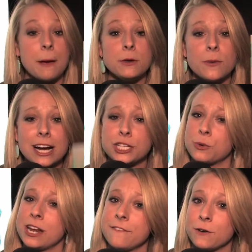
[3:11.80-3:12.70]
February
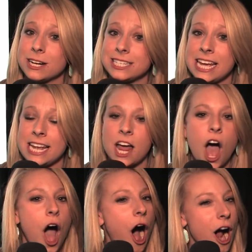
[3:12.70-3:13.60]
2014,
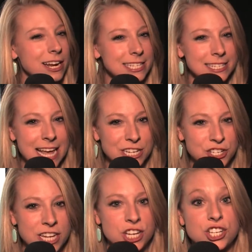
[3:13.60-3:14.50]
Artist
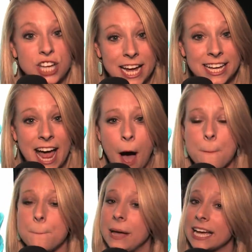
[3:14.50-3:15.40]
Nation. Check it out,
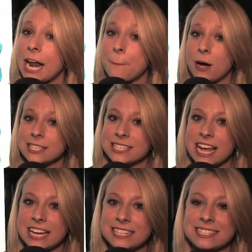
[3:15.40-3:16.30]
pick it up on
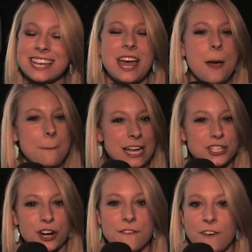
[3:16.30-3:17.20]
stands. Make
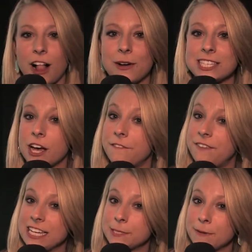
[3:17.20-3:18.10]
sure to follow us on
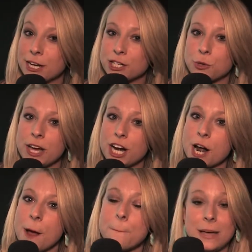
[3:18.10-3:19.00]
Facebook, Twitter,
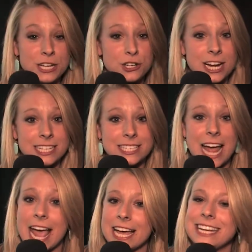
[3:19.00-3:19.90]
Pinterest,
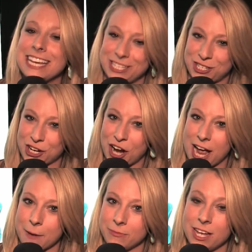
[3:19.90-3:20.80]
and
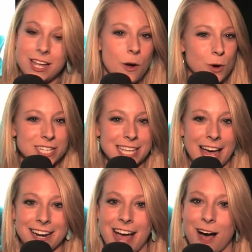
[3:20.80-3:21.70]
Instagram. We're
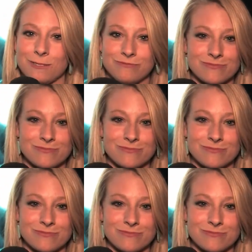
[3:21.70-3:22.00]
signing out.